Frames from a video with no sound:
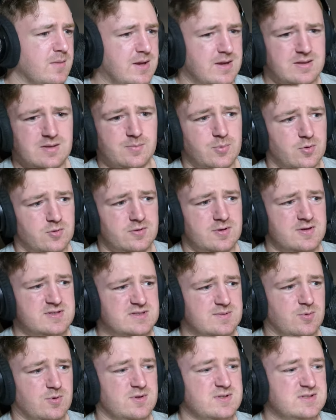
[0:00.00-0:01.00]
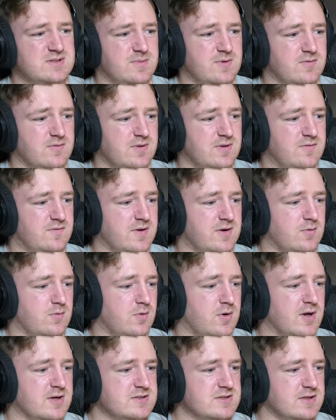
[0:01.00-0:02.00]
Yeah, the Bulldogs have been really fun to
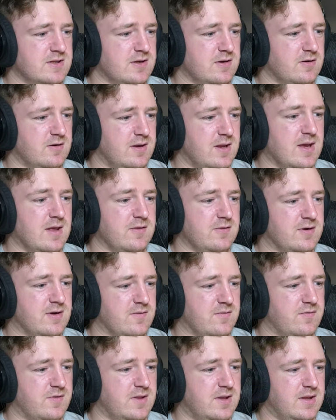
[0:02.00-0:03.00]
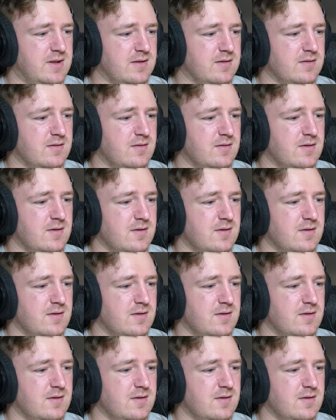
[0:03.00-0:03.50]
watch and they're definitely.